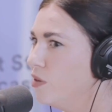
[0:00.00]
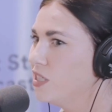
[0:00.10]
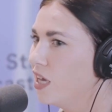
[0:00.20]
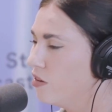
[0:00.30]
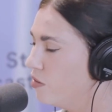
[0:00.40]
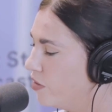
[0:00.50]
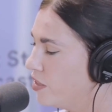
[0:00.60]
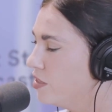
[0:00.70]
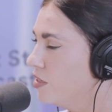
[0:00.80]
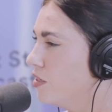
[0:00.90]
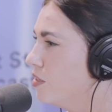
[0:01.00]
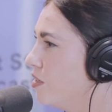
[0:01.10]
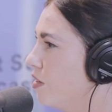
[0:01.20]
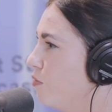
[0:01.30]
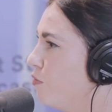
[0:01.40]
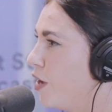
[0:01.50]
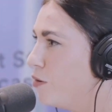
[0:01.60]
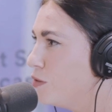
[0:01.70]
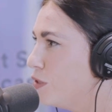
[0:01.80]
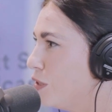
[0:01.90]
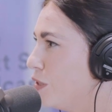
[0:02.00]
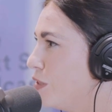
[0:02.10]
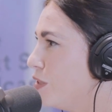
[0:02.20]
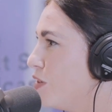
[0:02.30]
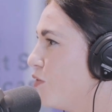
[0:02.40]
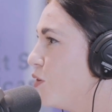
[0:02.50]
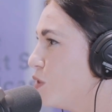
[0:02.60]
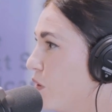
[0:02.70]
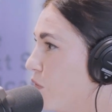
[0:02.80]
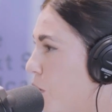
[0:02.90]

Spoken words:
bring together investors and founders. Of course, we have